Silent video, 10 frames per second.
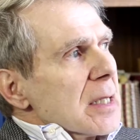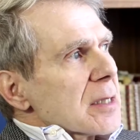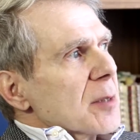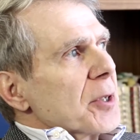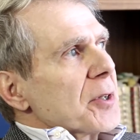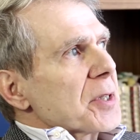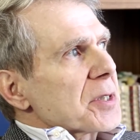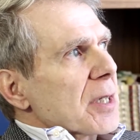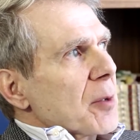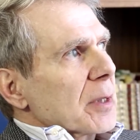Some of the things
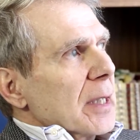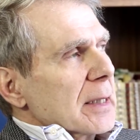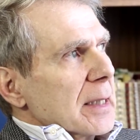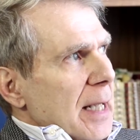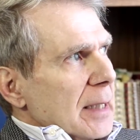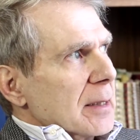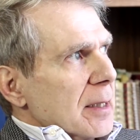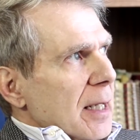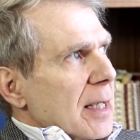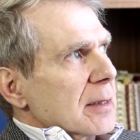that I would like to add to
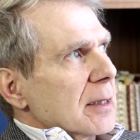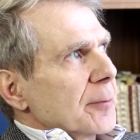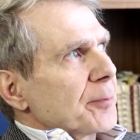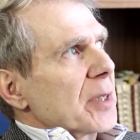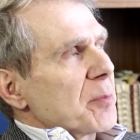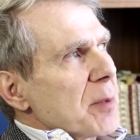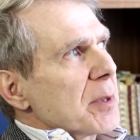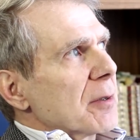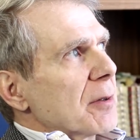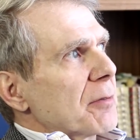that, and
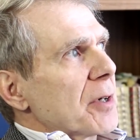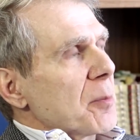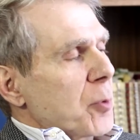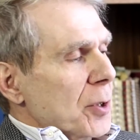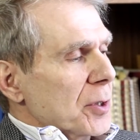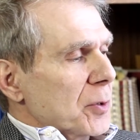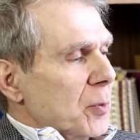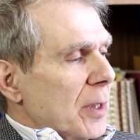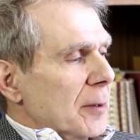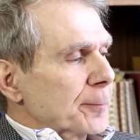maybe a, a very important
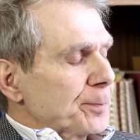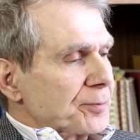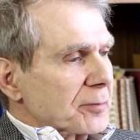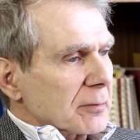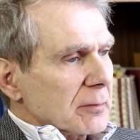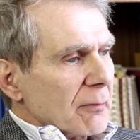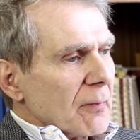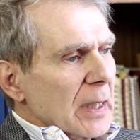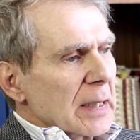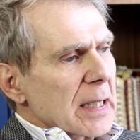one,
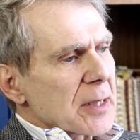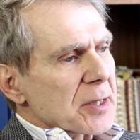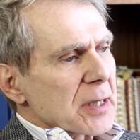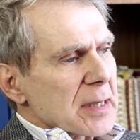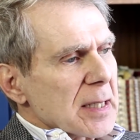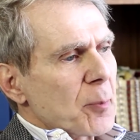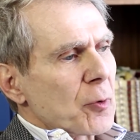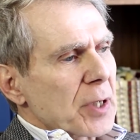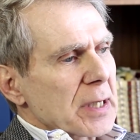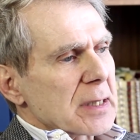and that is that
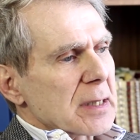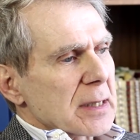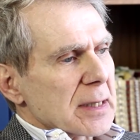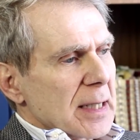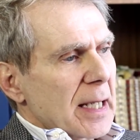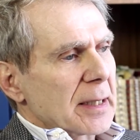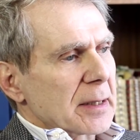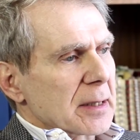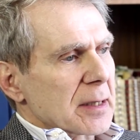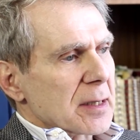separates
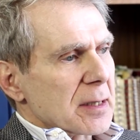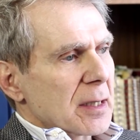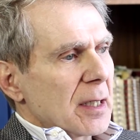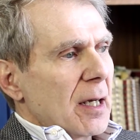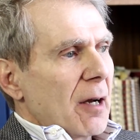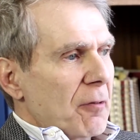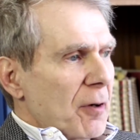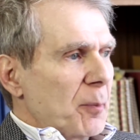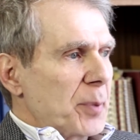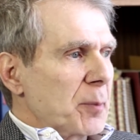scientists
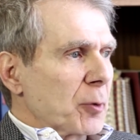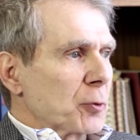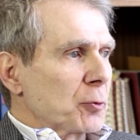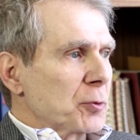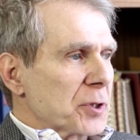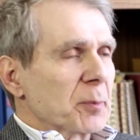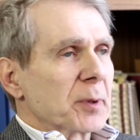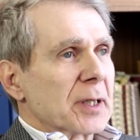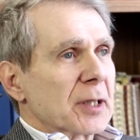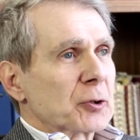from people who
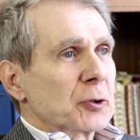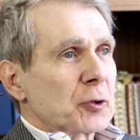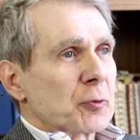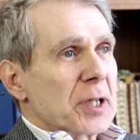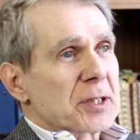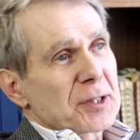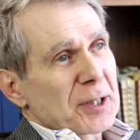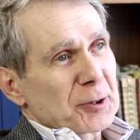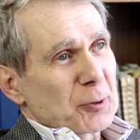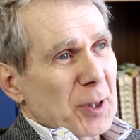simply get good grades and
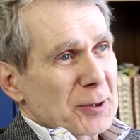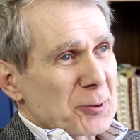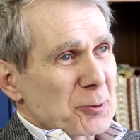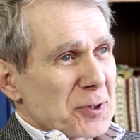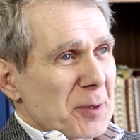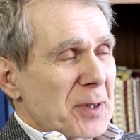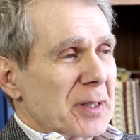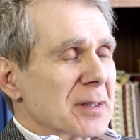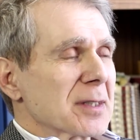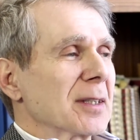then go on to do something
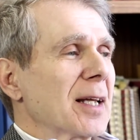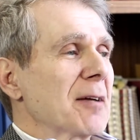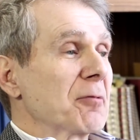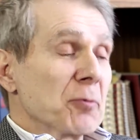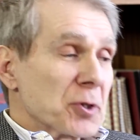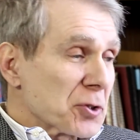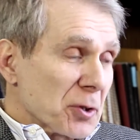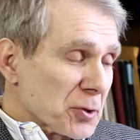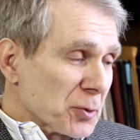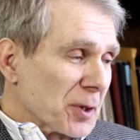else in life, which is
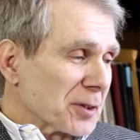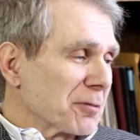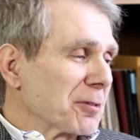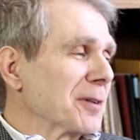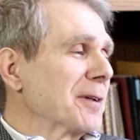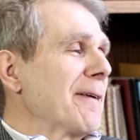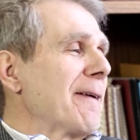also wonderful,